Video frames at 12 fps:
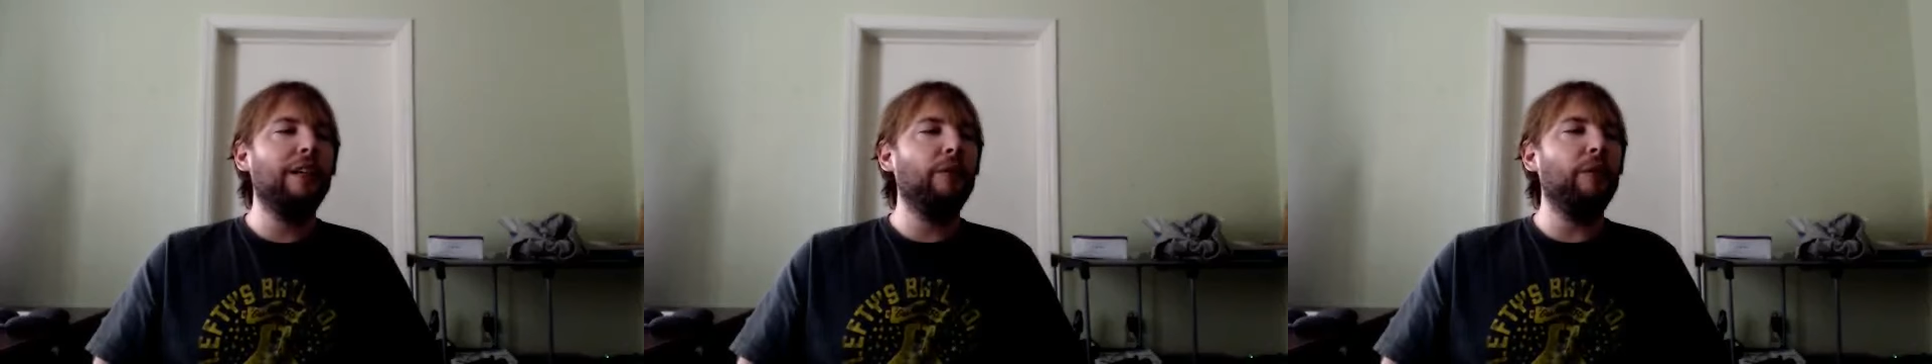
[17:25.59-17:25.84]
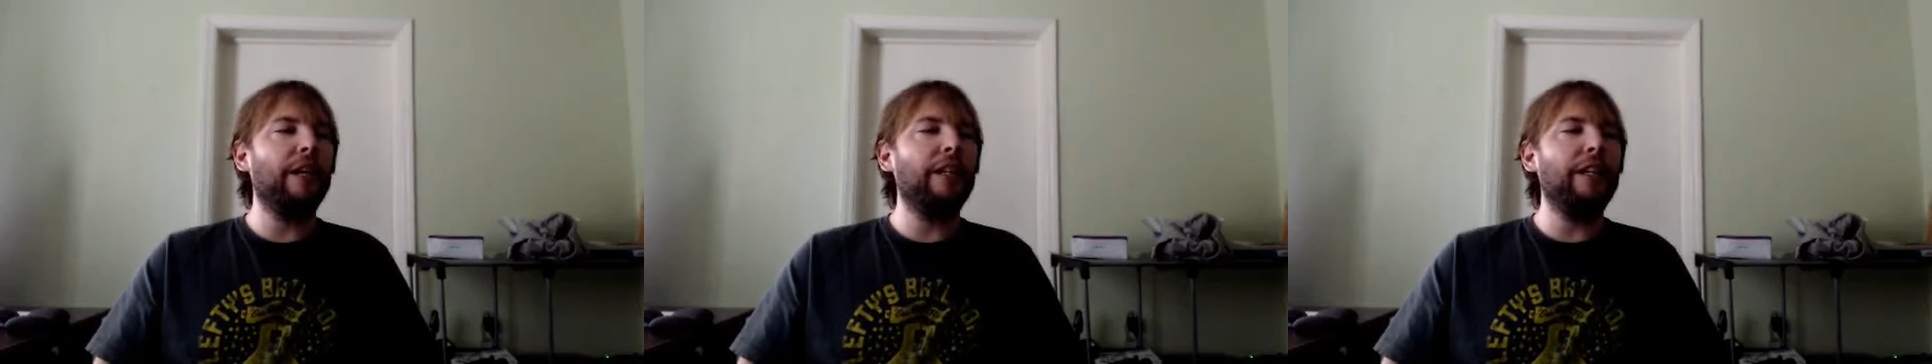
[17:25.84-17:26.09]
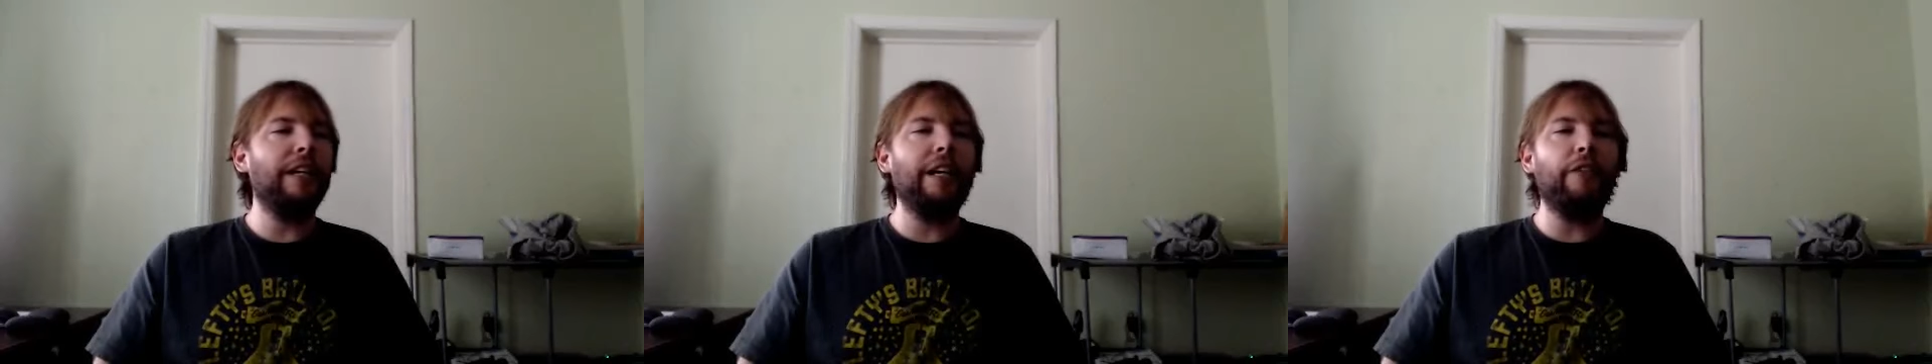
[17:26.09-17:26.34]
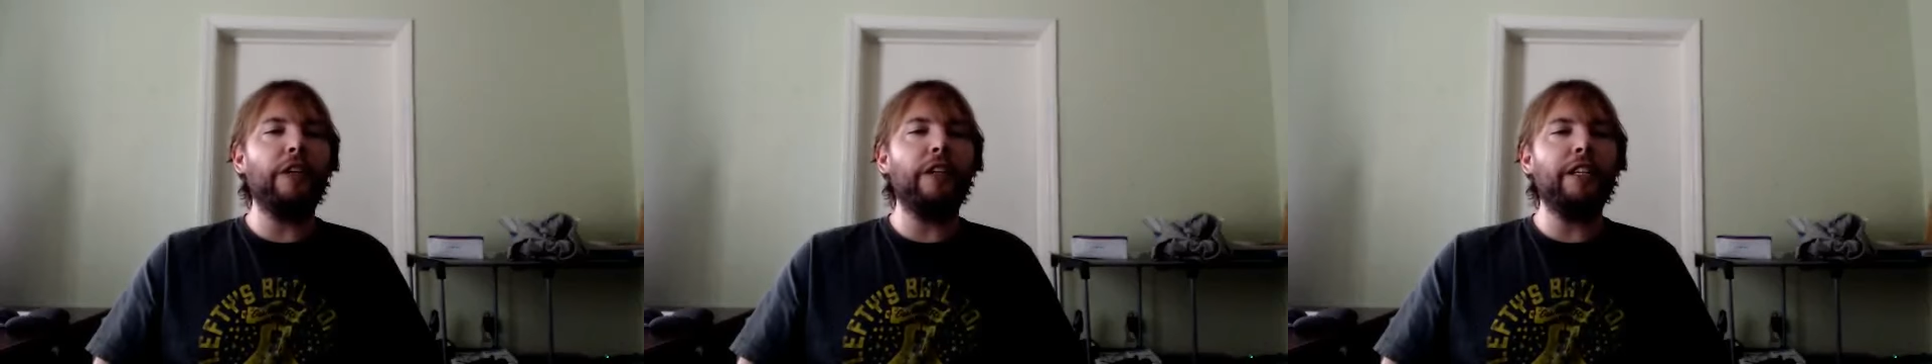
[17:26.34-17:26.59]
Well,
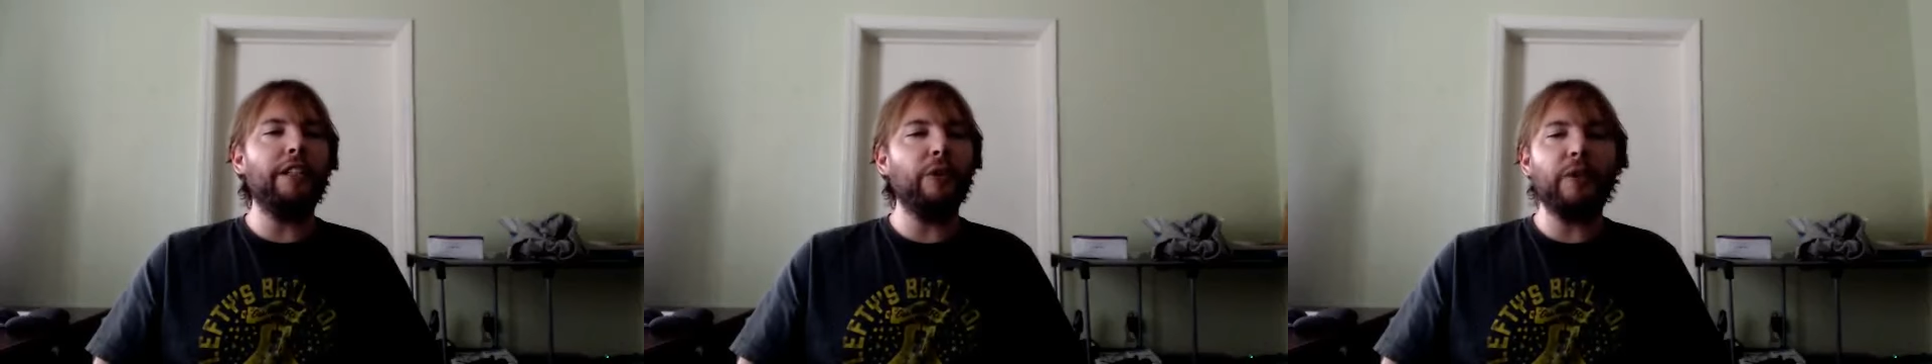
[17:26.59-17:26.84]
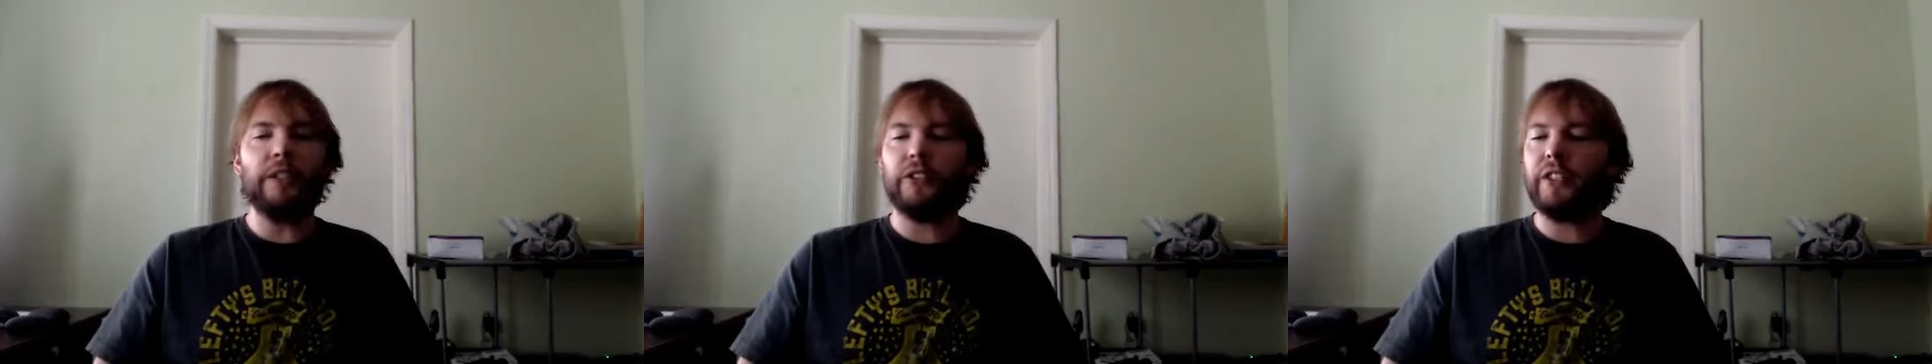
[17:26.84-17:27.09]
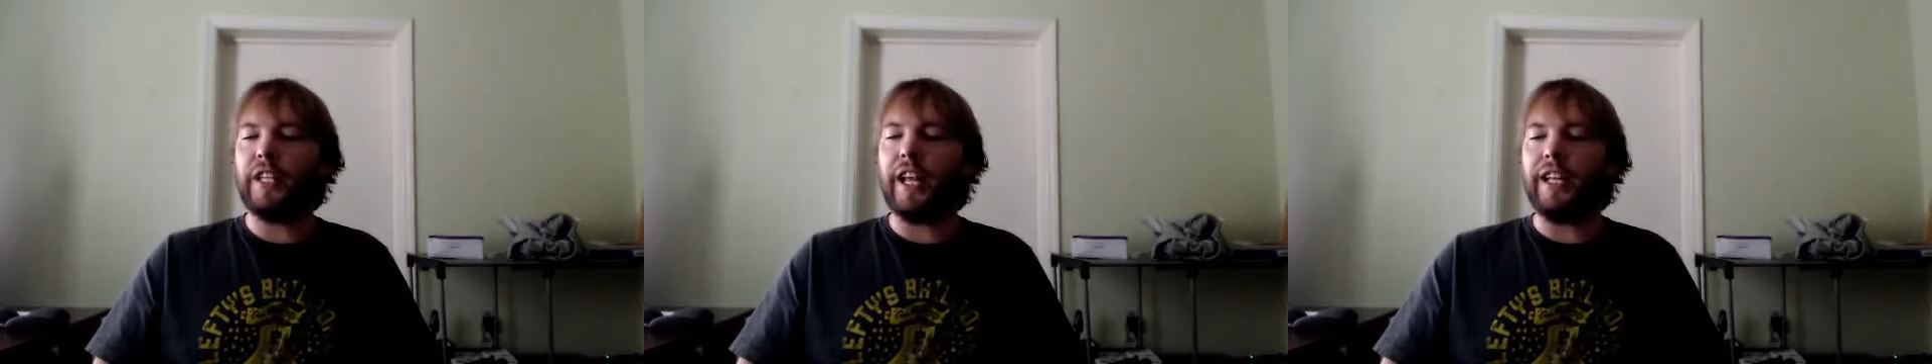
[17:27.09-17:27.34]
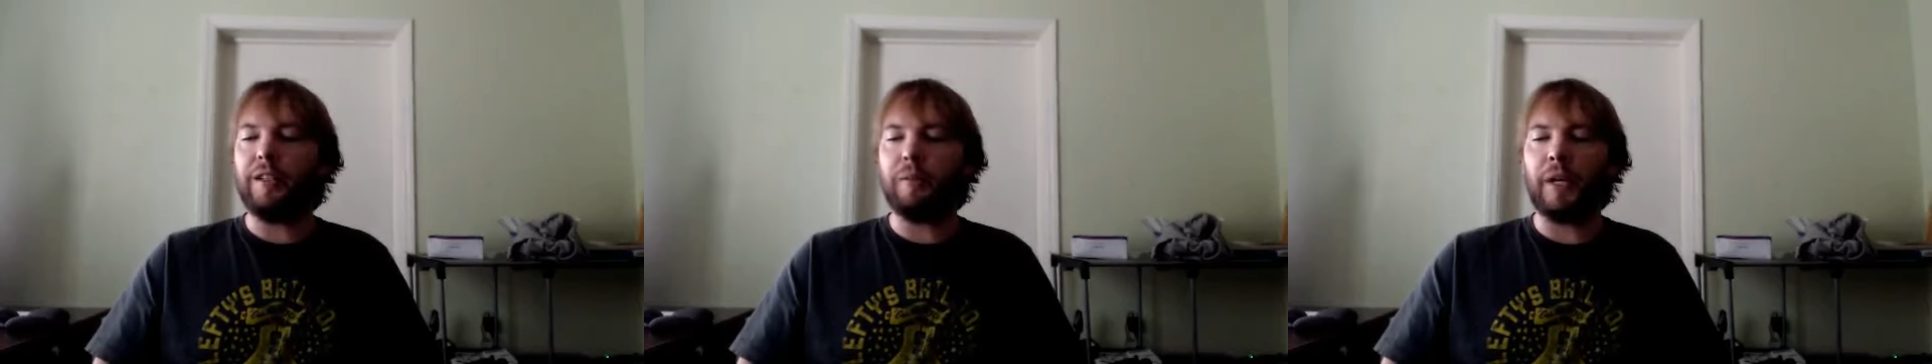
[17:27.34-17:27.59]
if you're into a
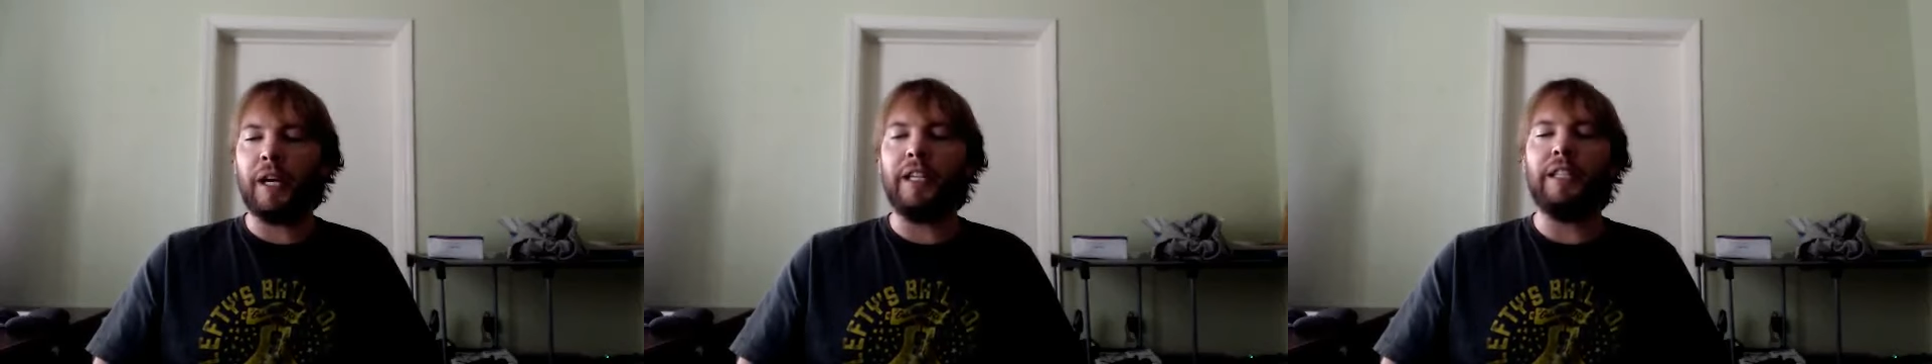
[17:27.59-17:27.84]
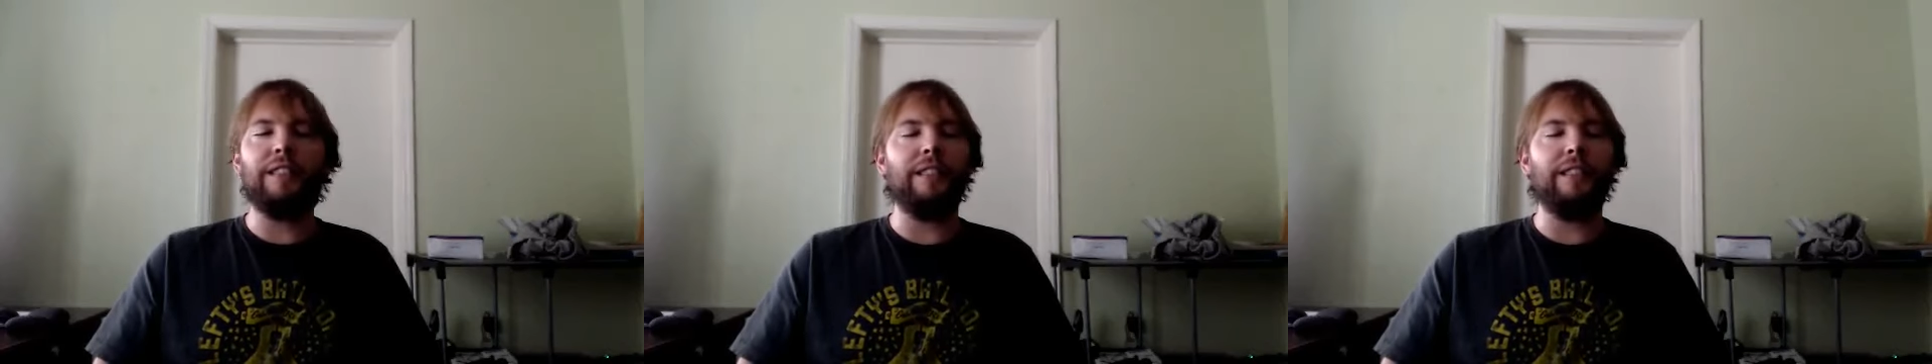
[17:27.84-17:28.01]
staked mining